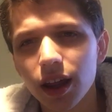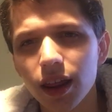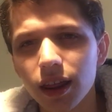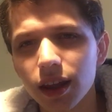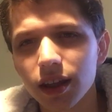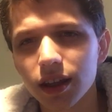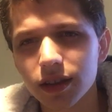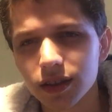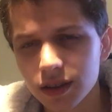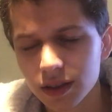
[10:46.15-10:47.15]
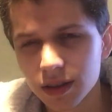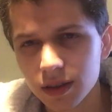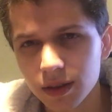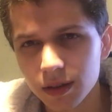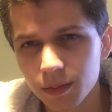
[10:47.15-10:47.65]
these
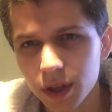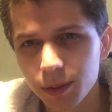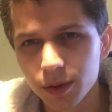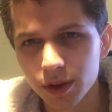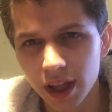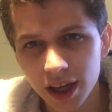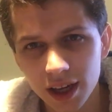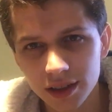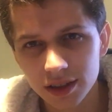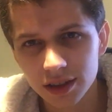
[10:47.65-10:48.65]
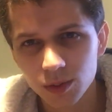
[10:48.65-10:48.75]
people like us